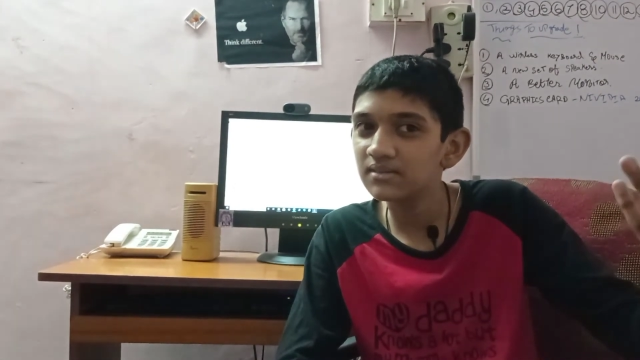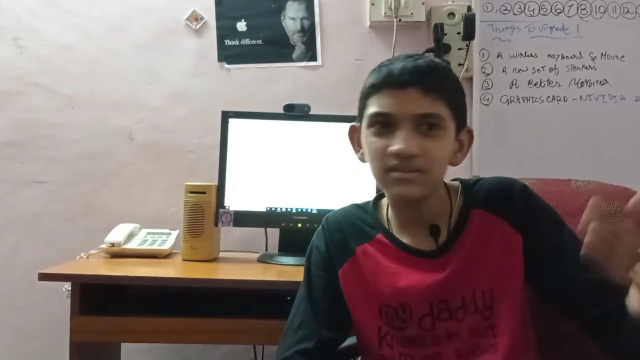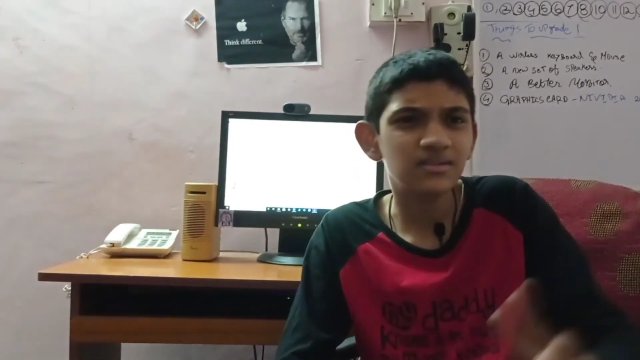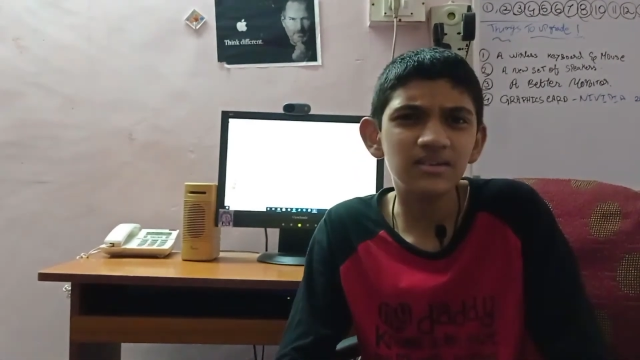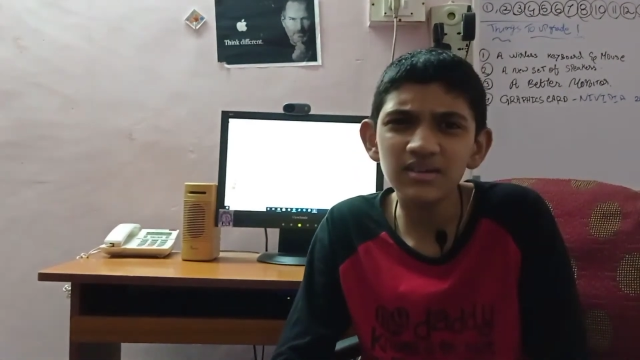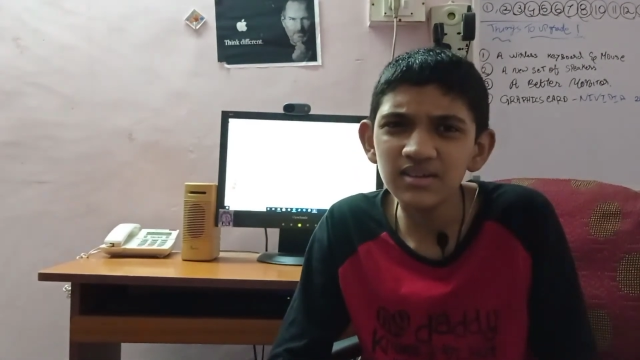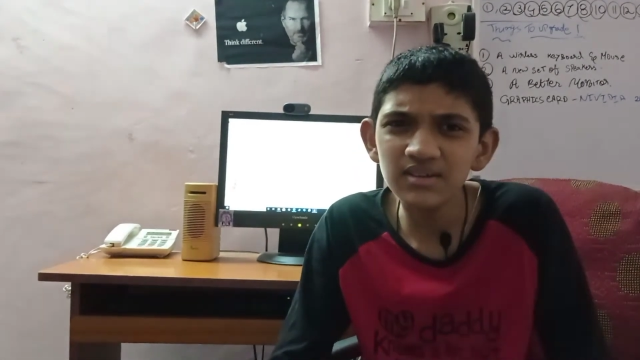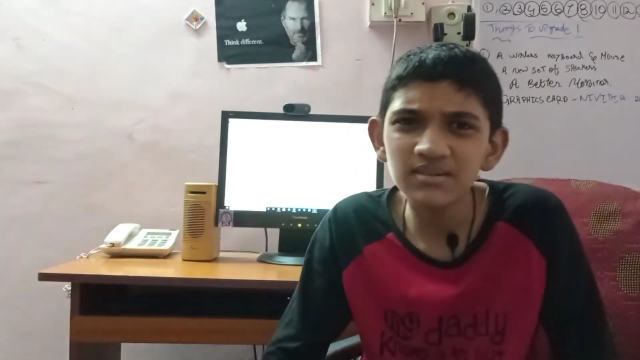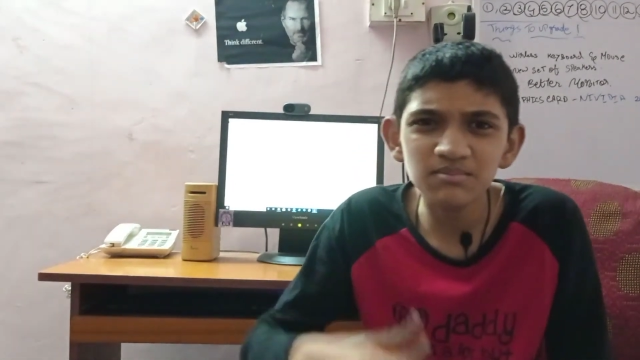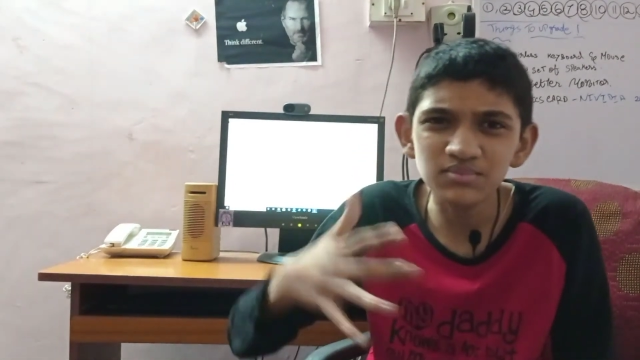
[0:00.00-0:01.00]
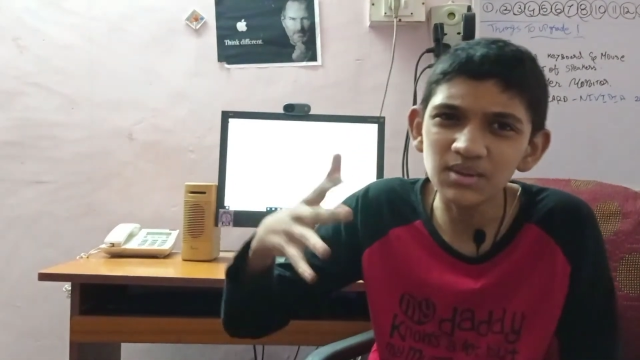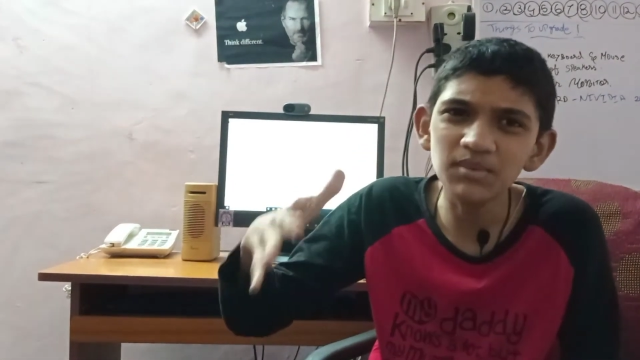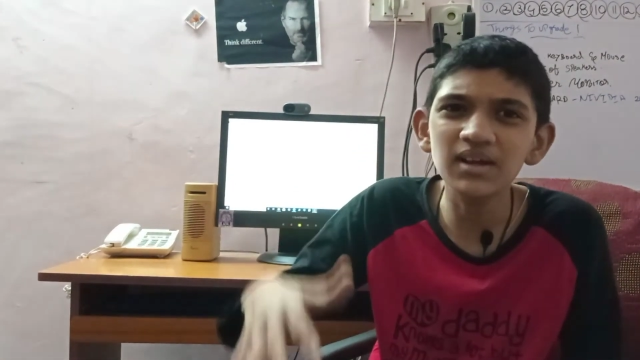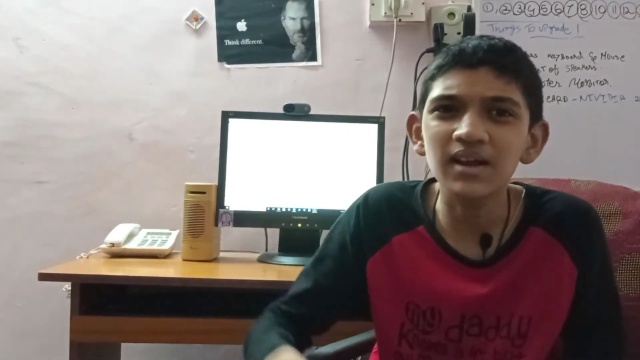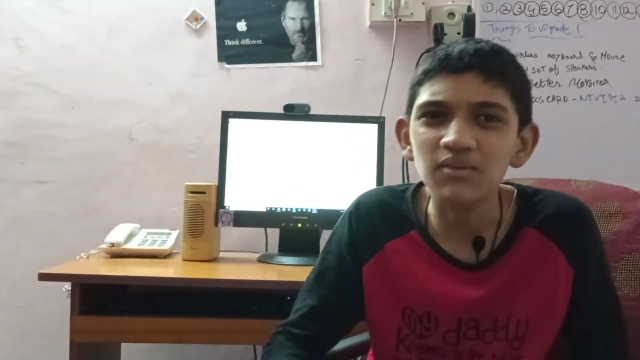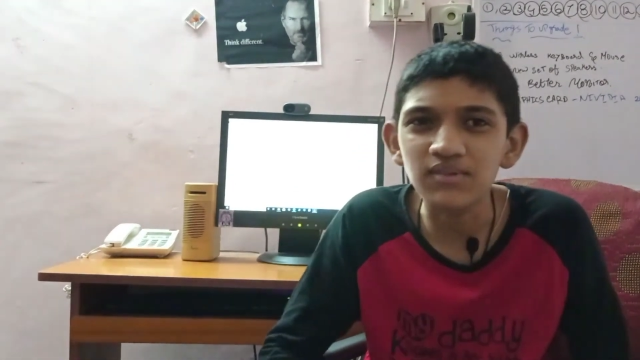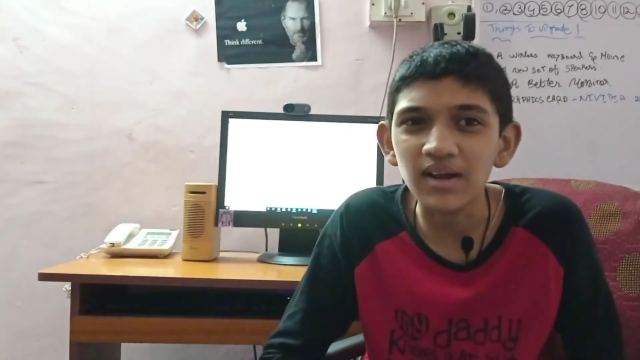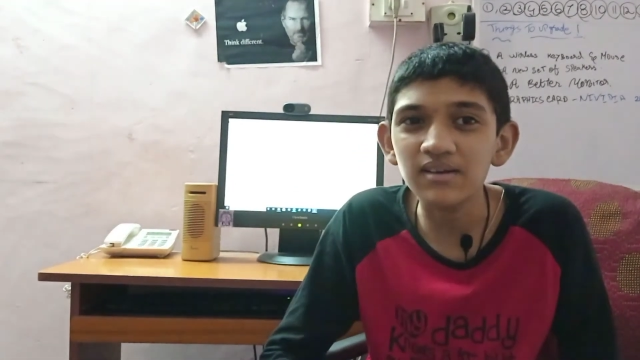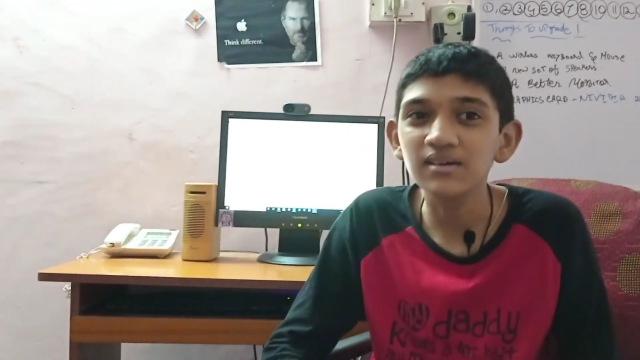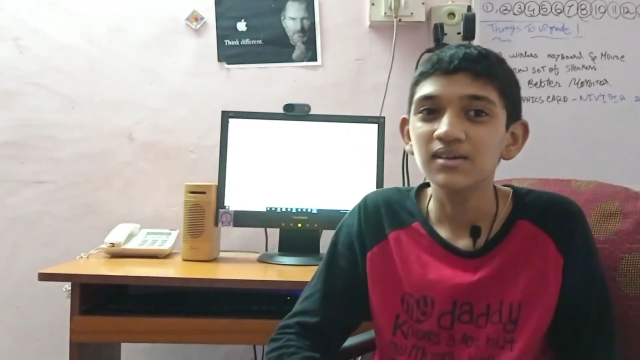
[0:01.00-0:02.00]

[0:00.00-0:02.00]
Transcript: something kind of that.